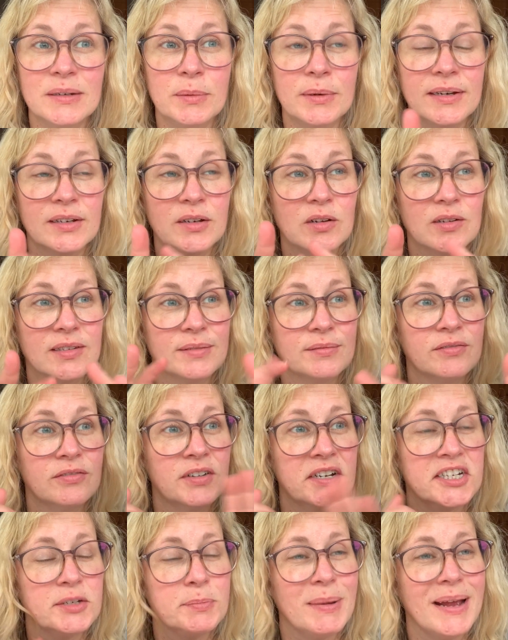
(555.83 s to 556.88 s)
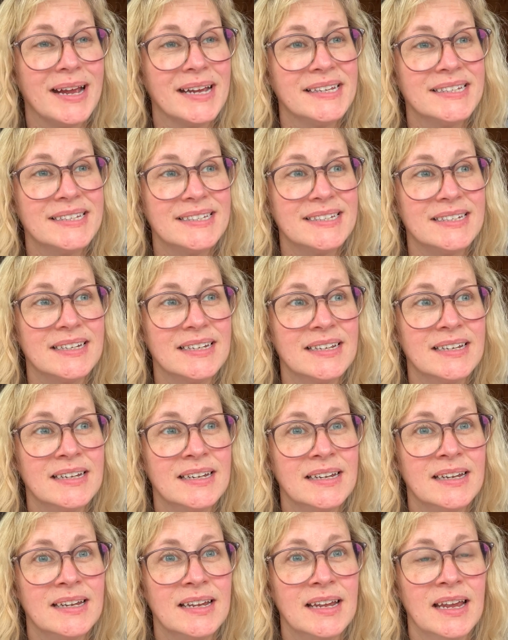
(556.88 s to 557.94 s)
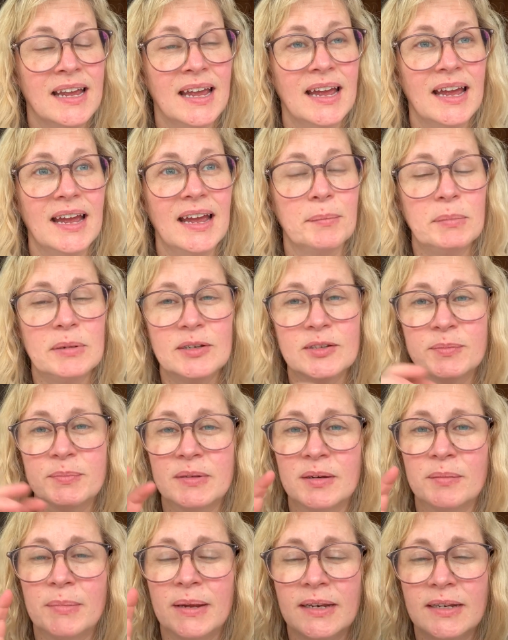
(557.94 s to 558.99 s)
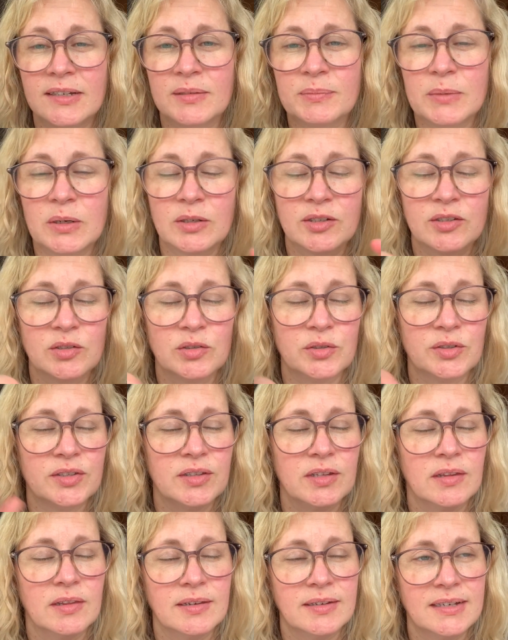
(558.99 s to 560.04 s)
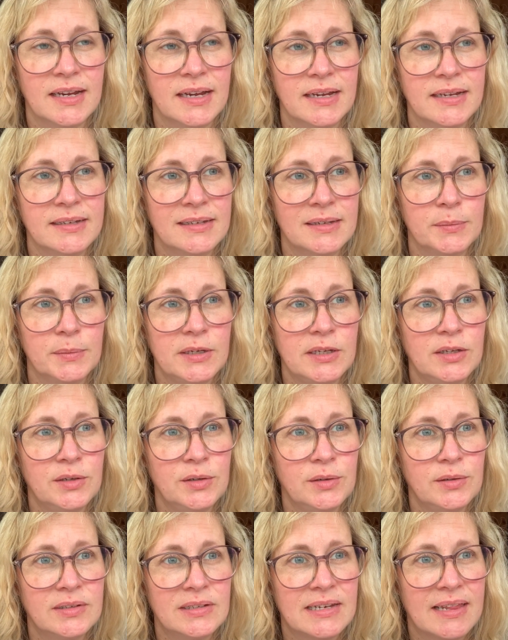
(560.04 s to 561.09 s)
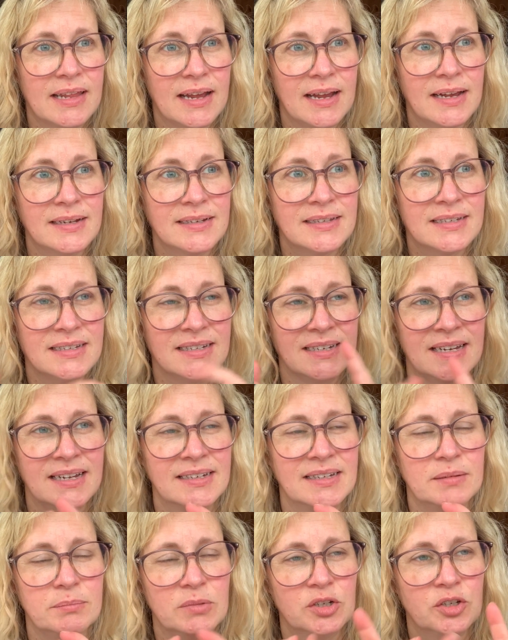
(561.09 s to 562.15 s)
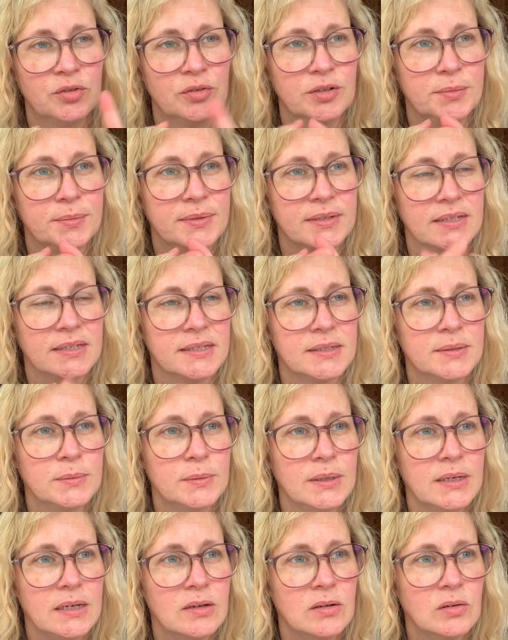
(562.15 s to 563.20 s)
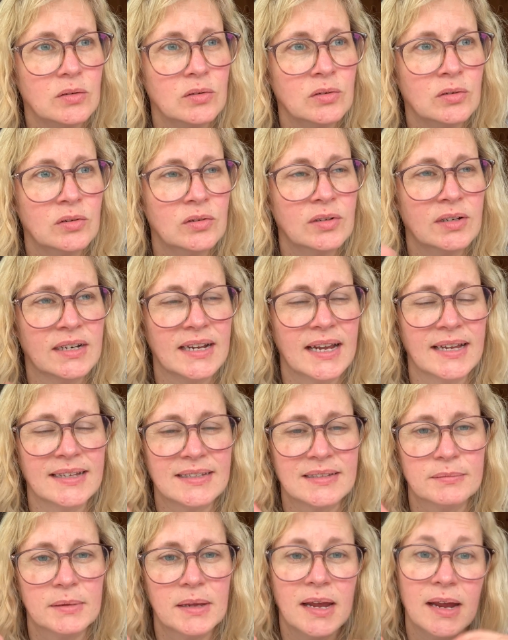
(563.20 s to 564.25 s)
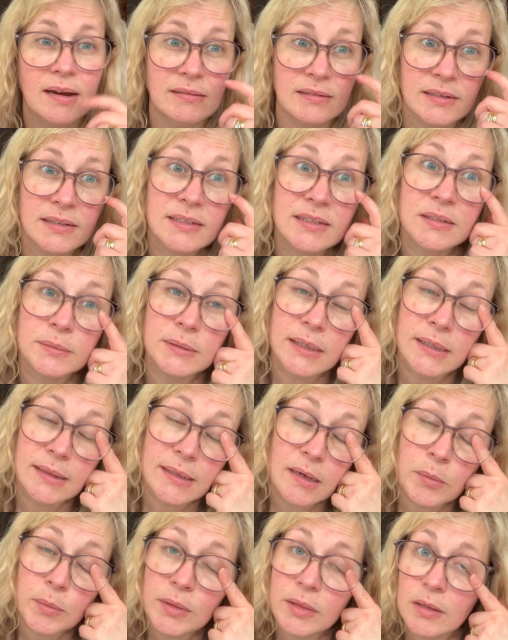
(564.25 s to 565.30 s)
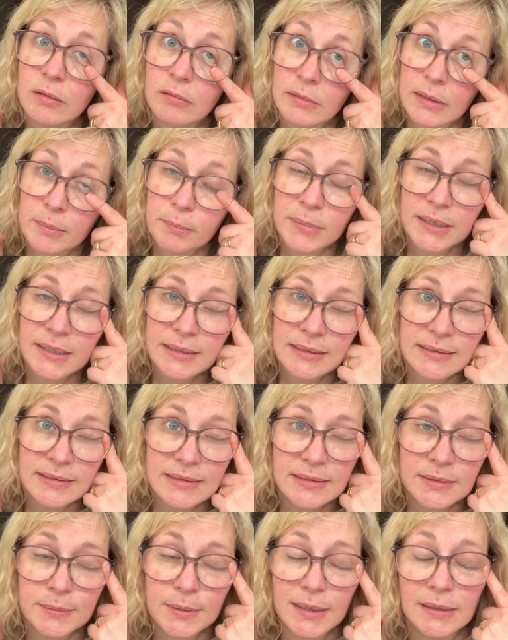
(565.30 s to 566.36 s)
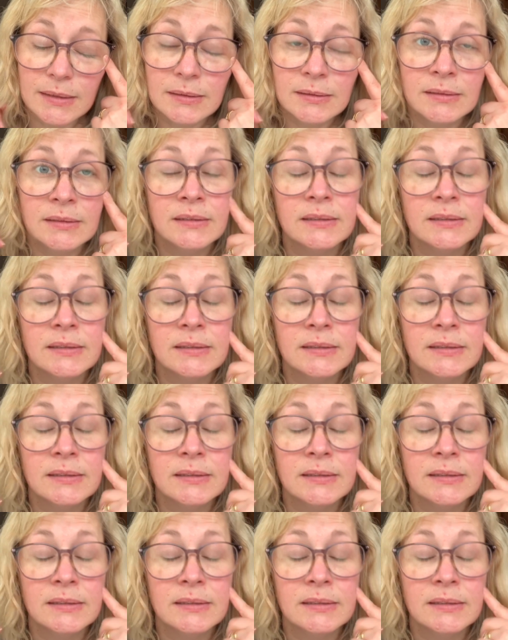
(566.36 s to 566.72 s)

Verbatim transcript: We'd got some fresh pasta and my husband had made a tomato sauce the other day, so we used that and added mushrooms and sweet corn, and I had some carrots, so we had that with the green beans as well.